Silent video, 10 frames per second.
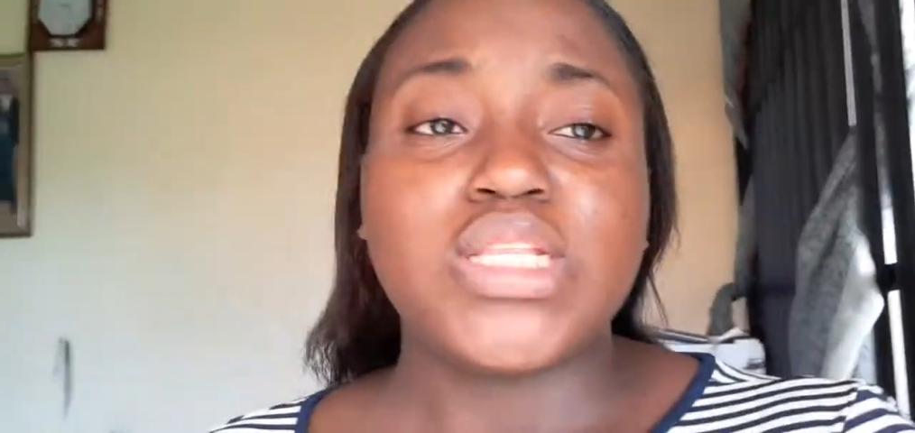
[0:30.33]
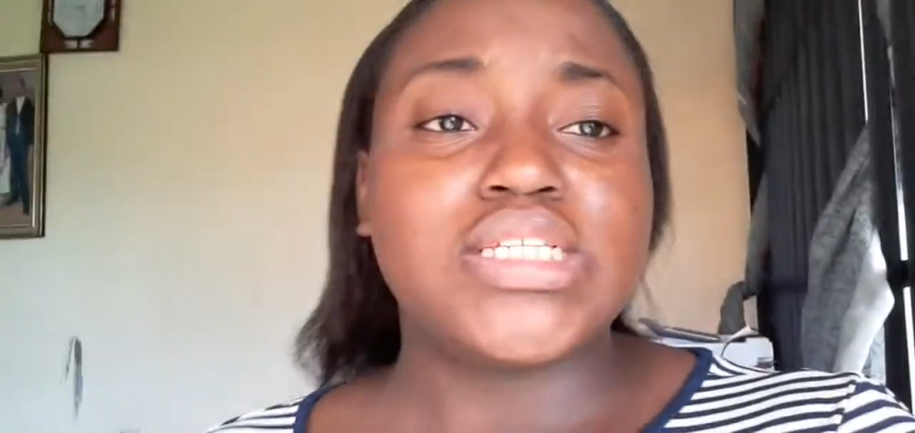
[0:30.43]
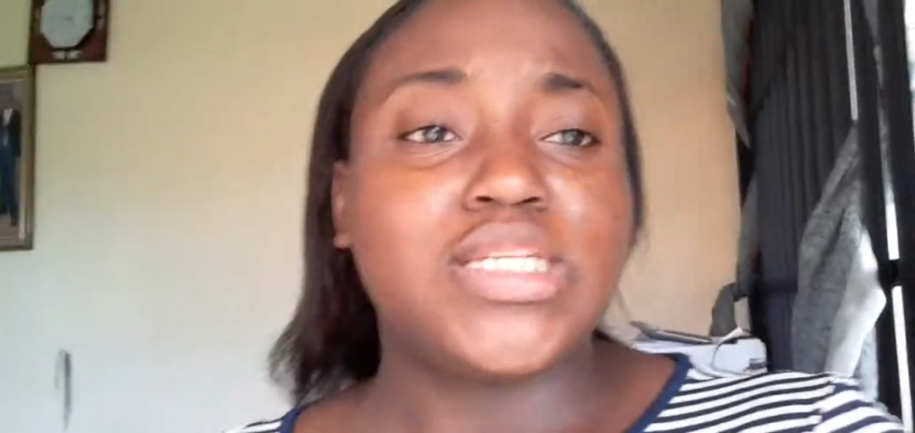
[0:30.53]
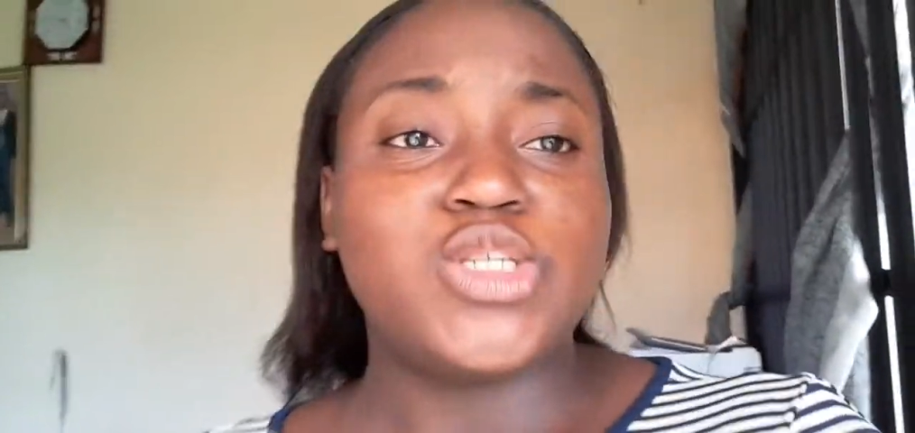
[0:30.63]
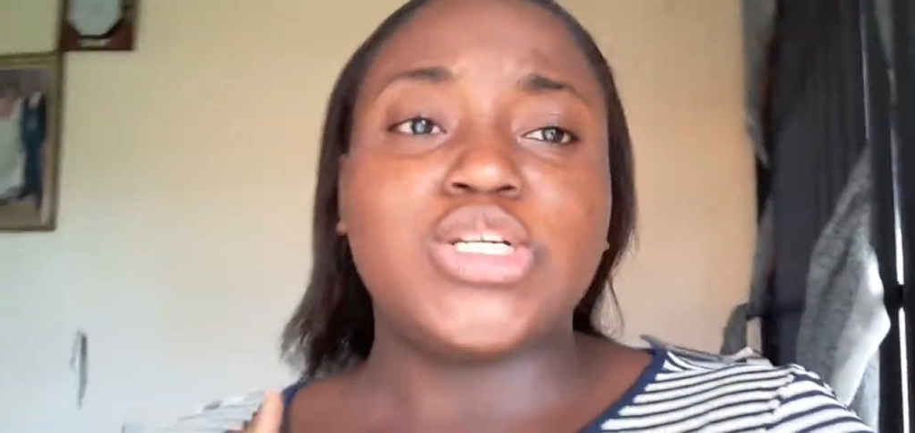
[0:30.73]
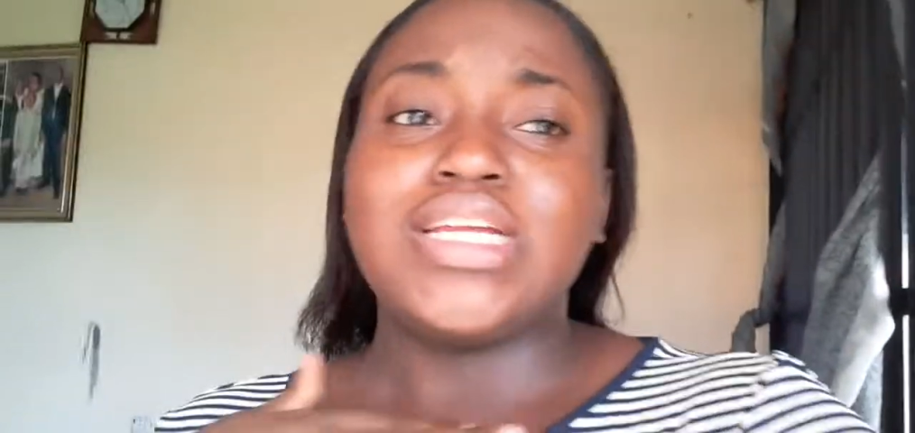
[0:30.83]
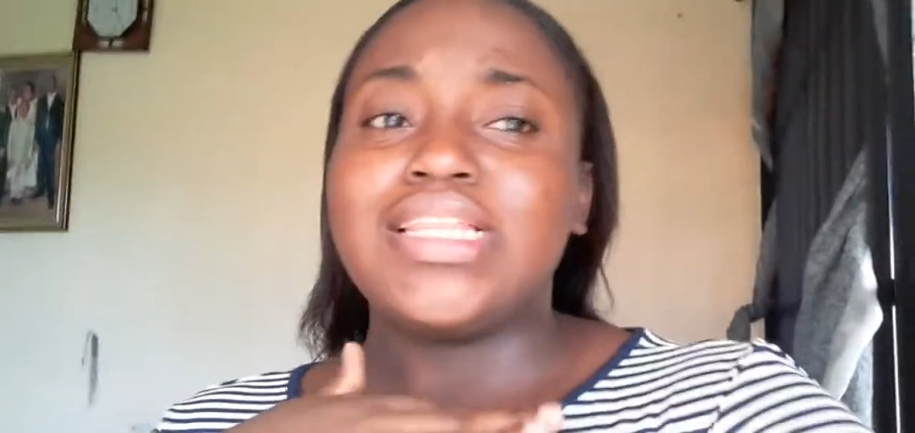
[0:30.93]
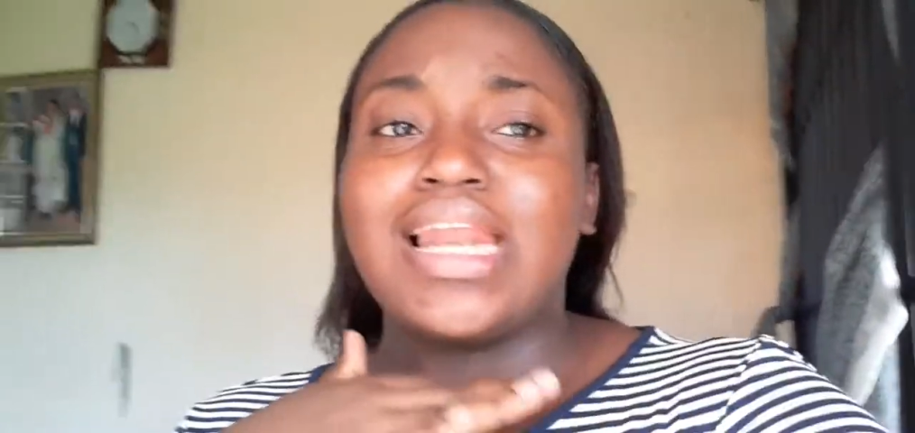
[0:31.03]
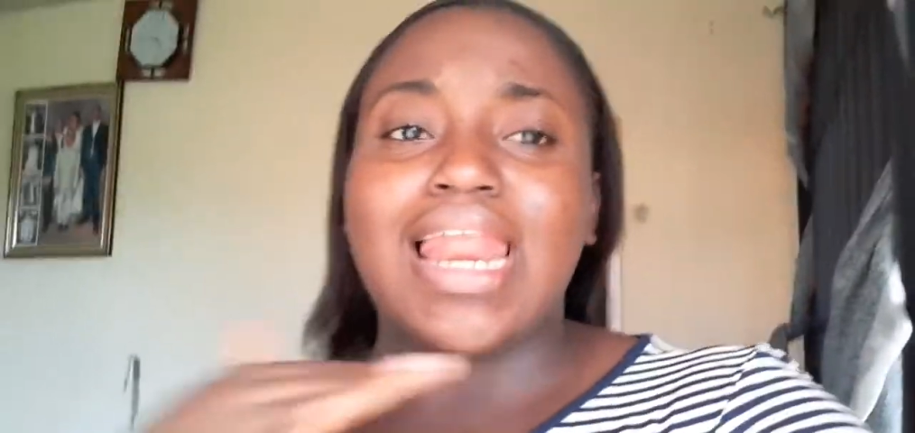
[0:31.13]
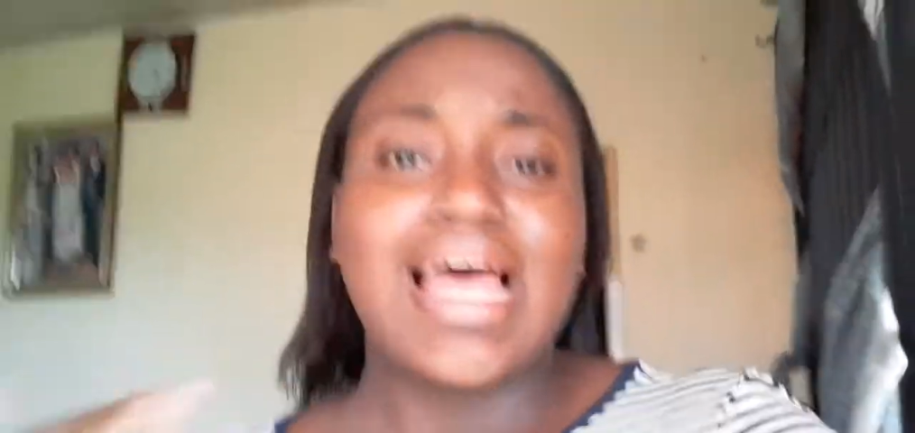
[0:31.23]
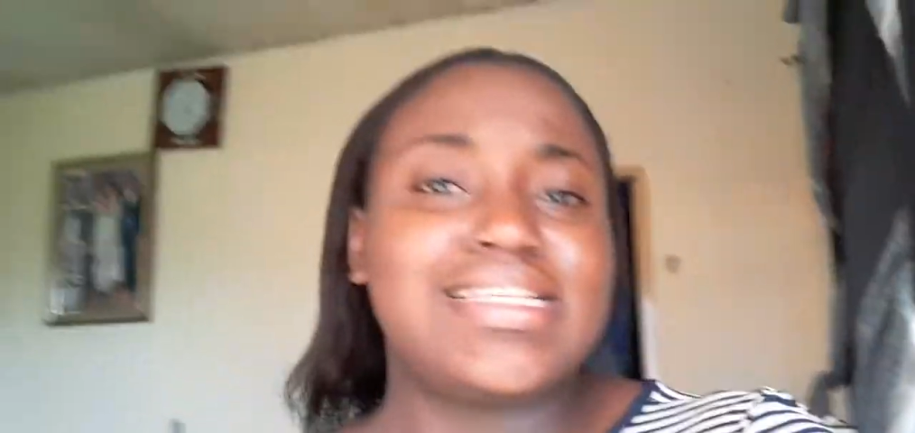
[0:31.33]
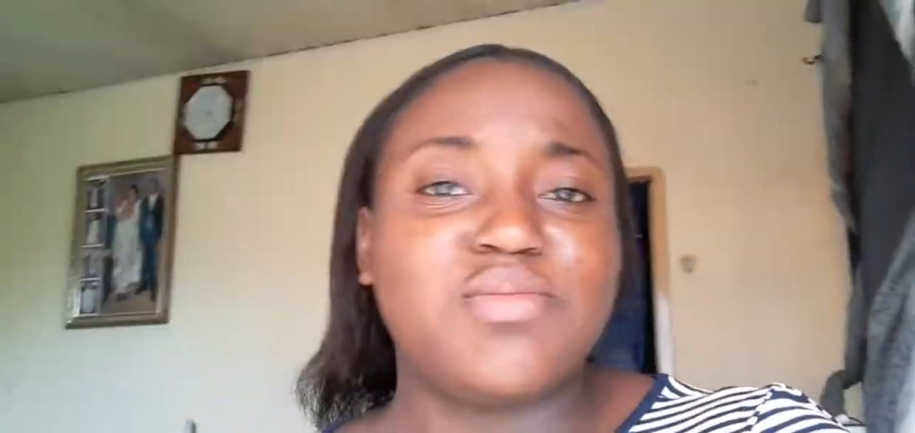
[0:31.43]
This is literally the last